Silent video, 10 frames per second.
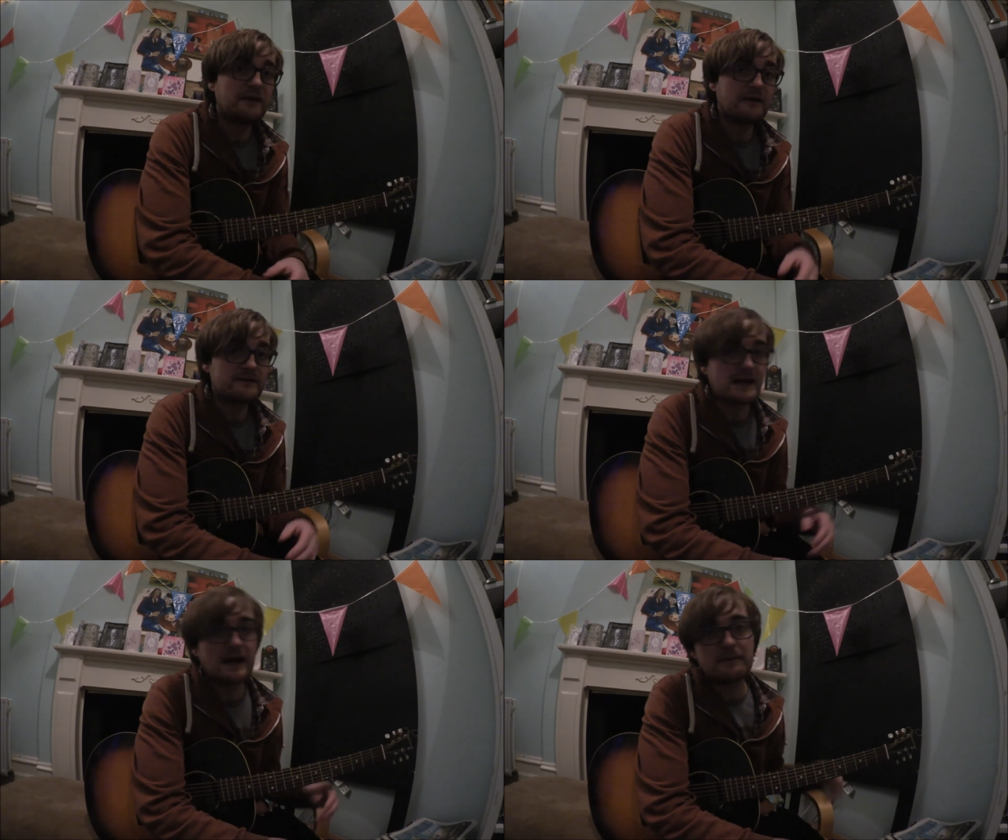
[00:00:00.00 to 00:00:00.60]
lot
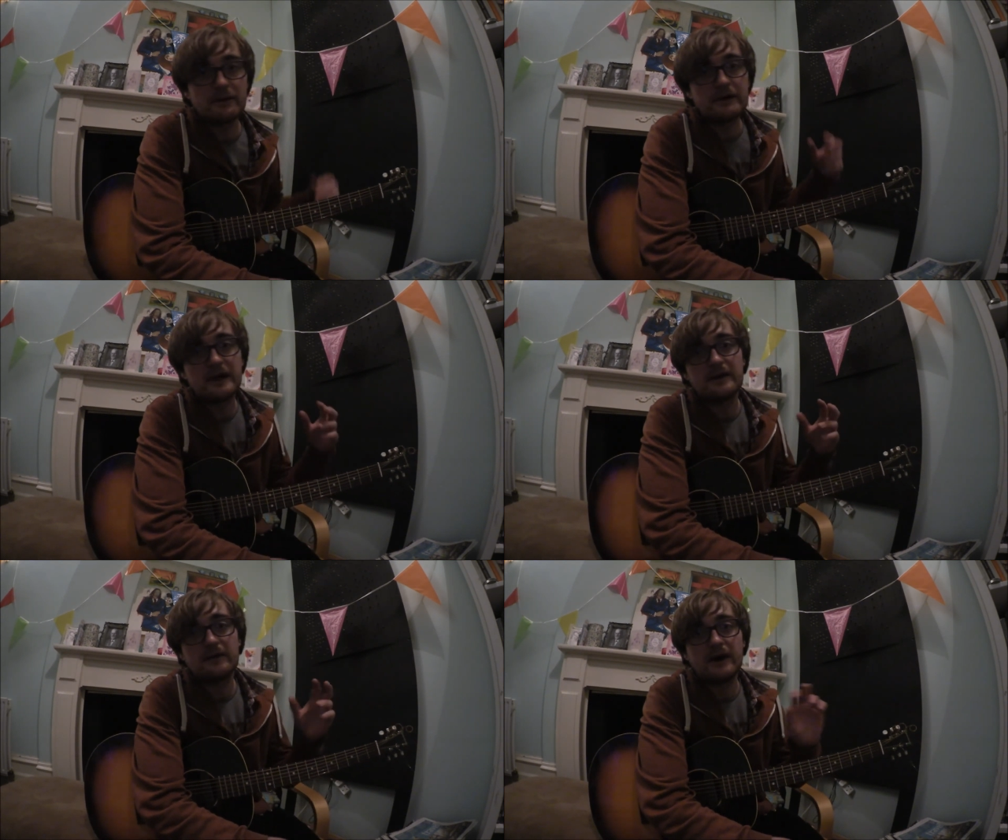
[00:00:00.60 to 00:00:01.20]
of time
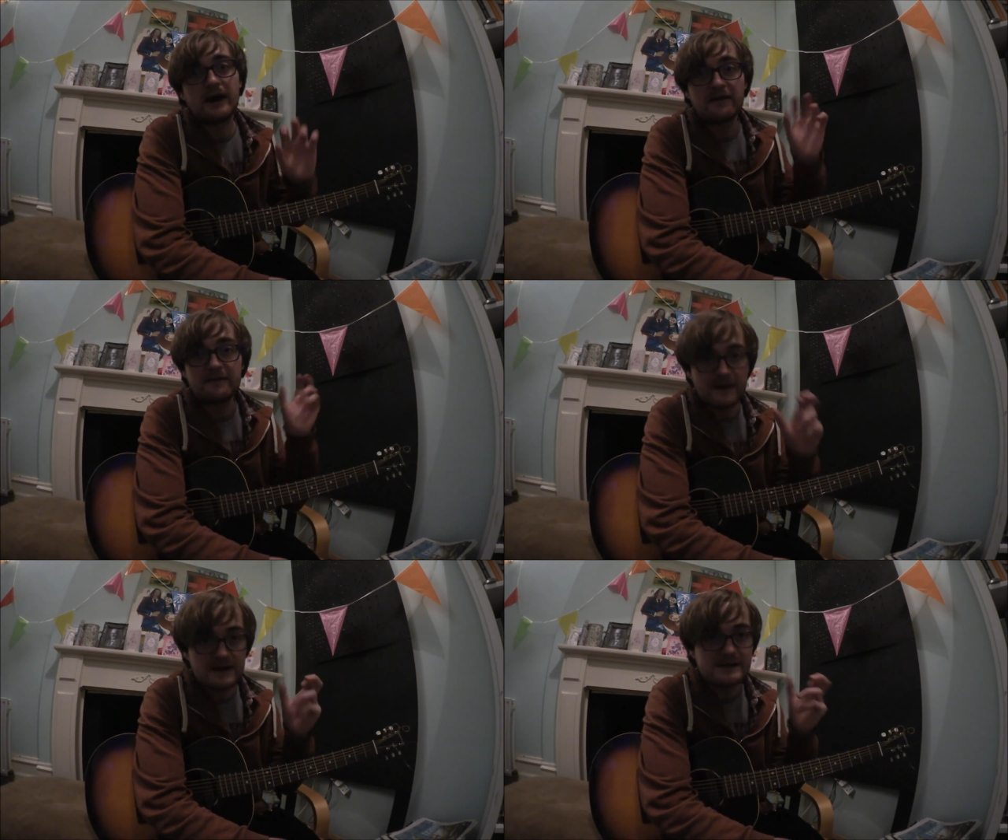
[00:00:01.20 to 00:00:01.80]
looking at what our
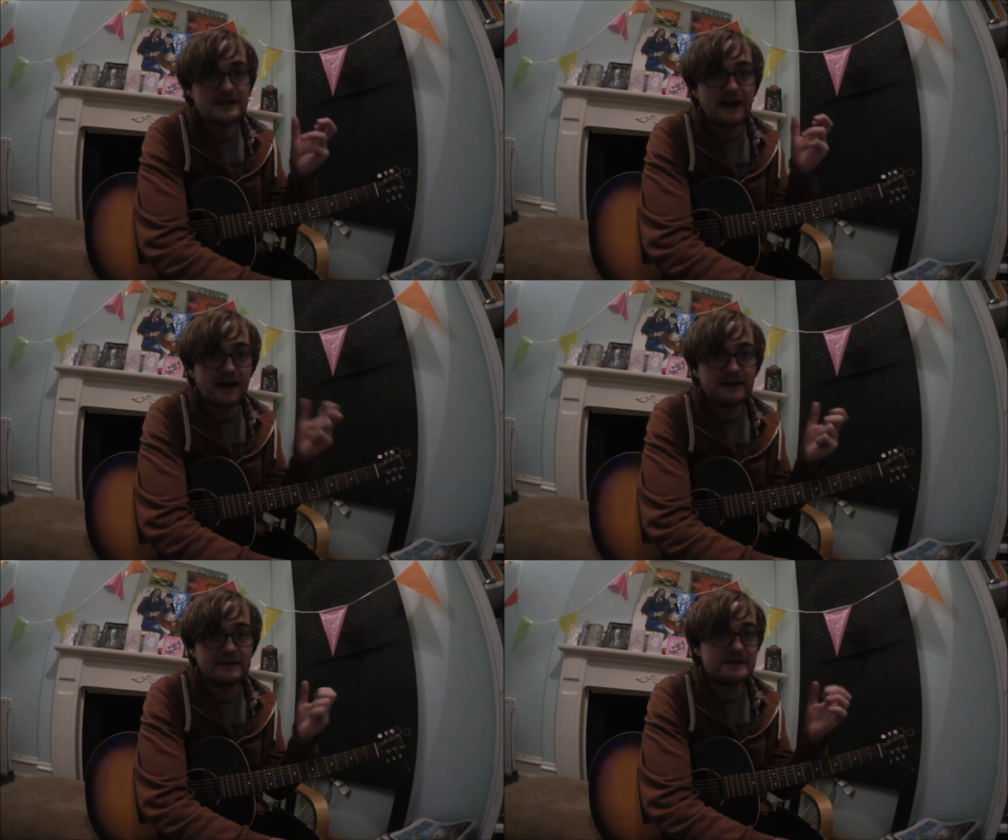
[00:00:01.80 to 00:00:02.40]
fretting
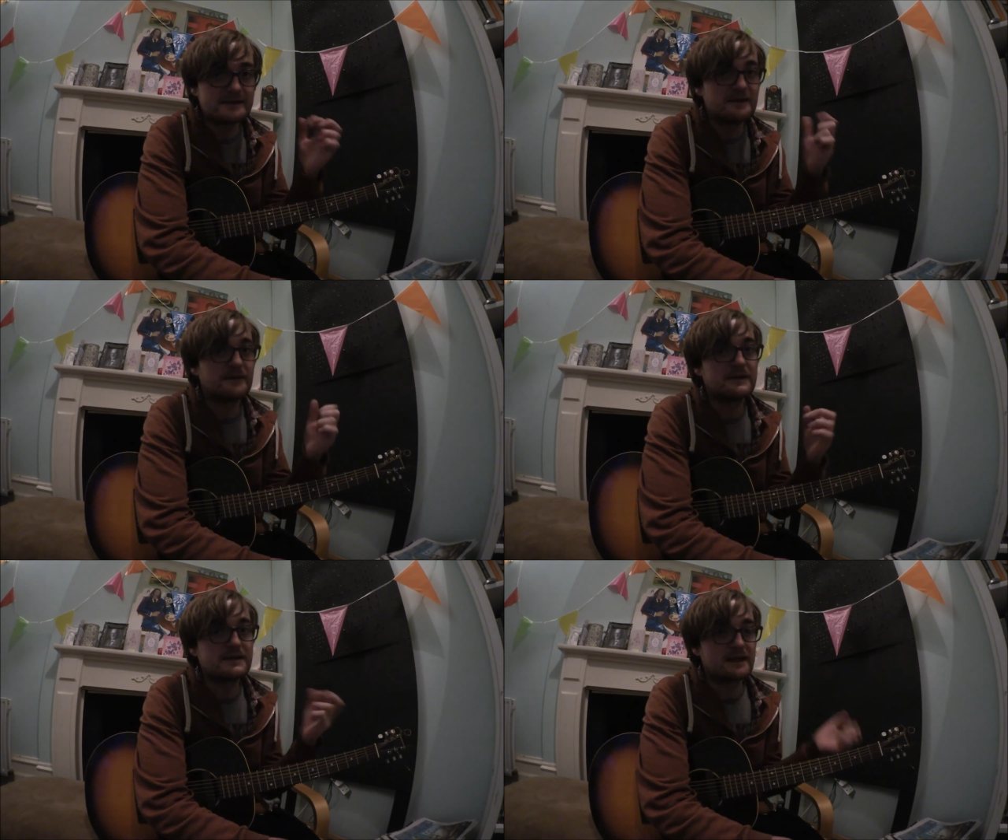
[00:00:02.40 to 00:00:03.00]
hand is
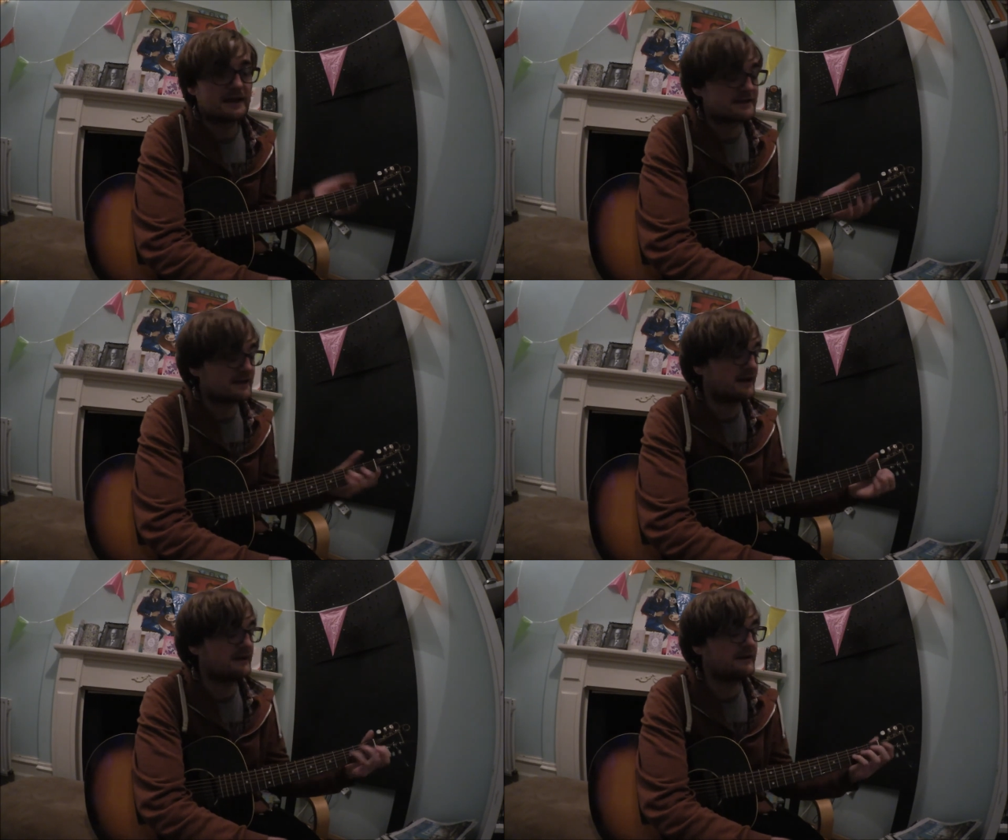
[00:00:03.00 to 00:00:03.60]
doing, so that's the
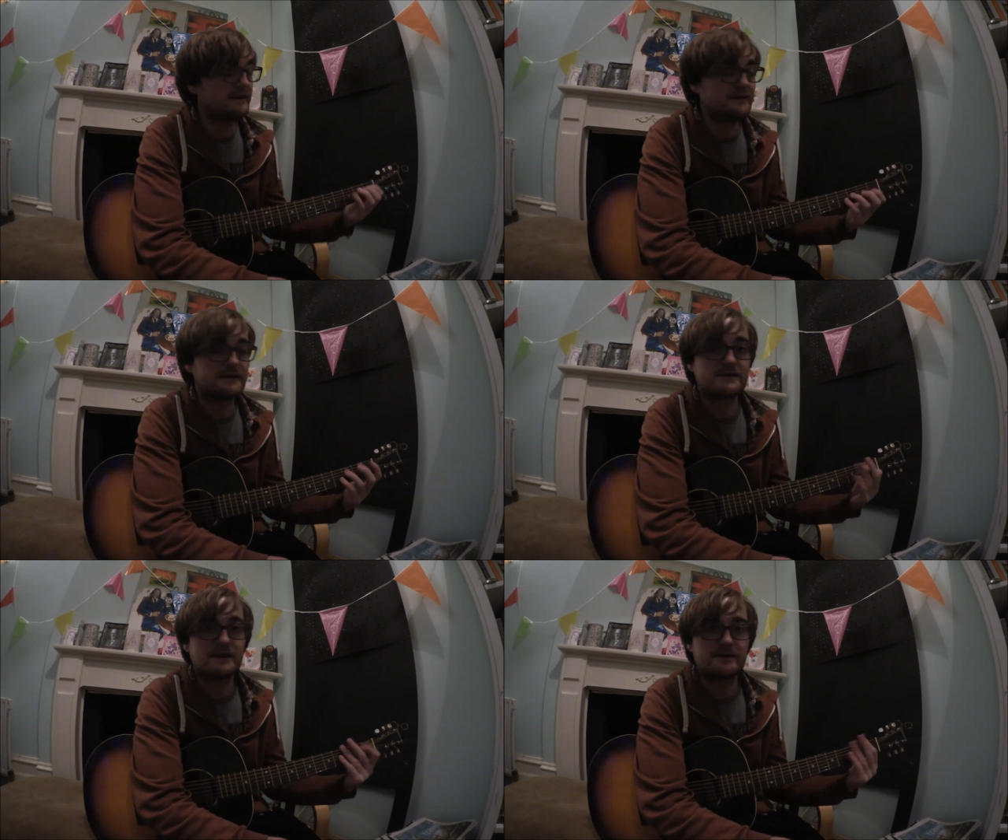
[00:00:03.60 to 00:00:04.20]
hand that
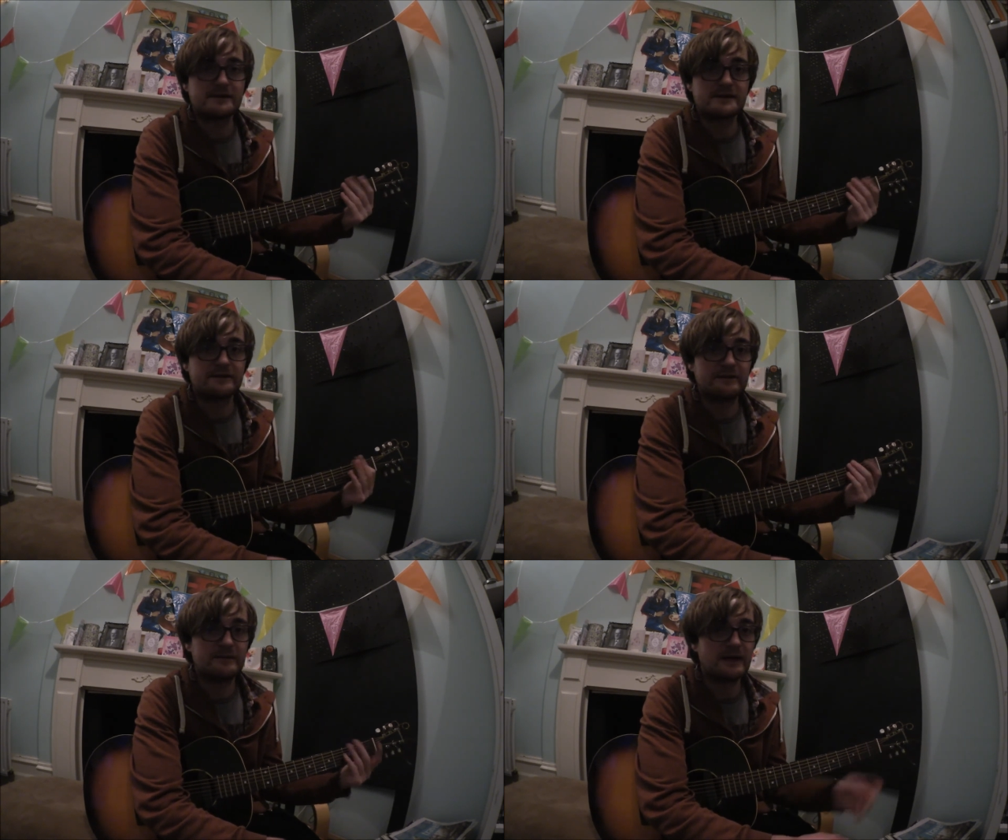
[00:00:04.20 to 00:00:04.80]
does all the
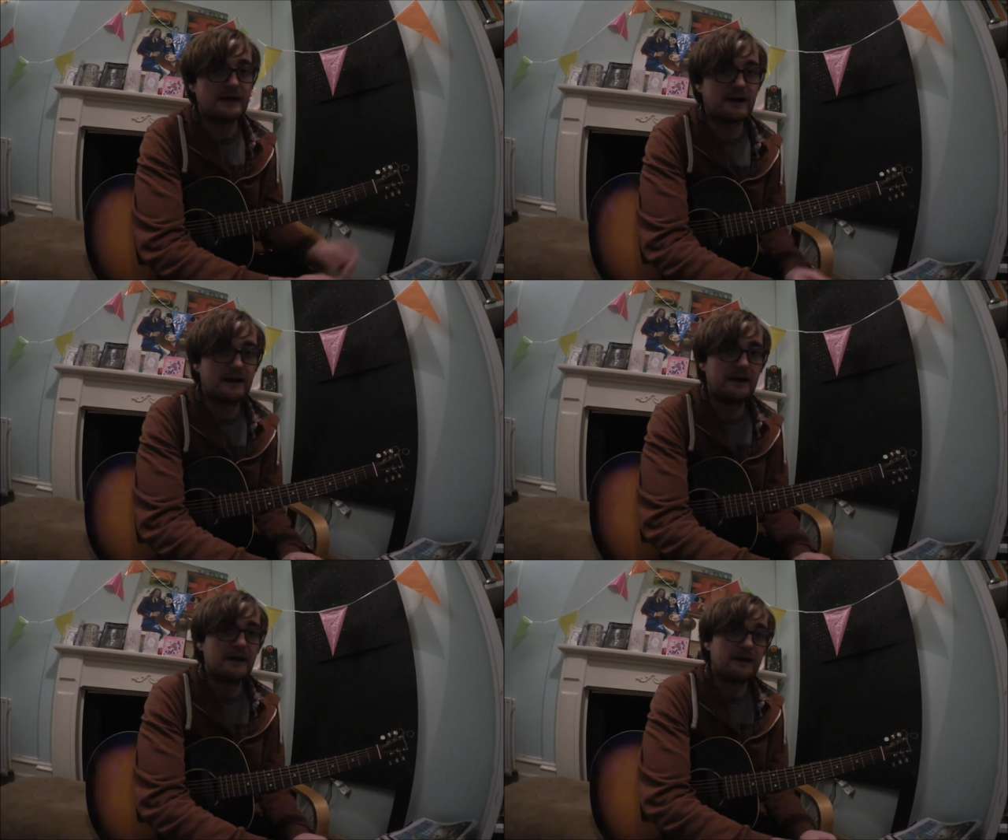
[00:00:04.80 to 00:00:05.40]
stuff up here.
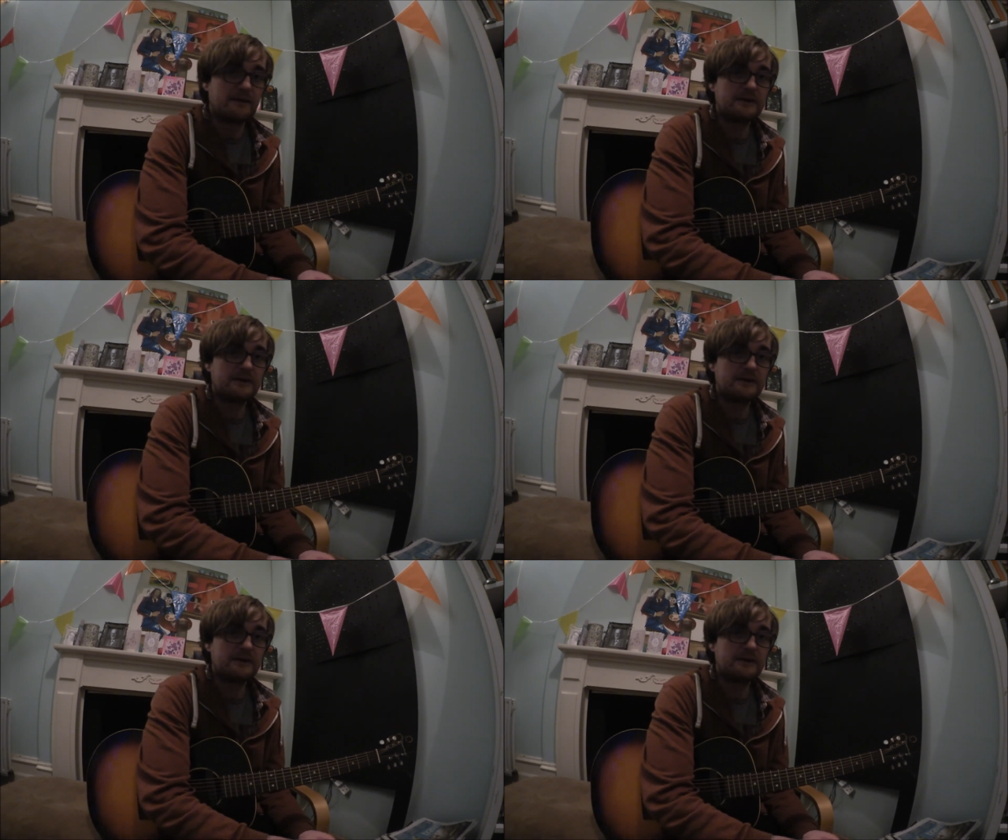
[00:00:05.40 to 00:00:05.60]
We